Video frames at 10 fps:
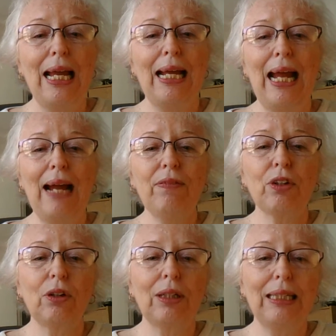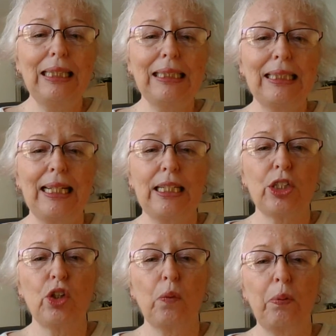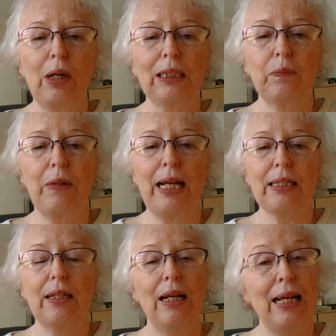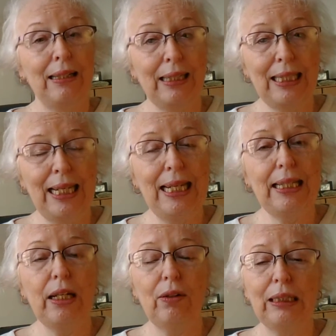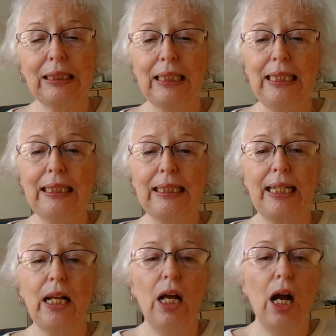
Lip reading: And after listening to your prospect, And the key there is listening.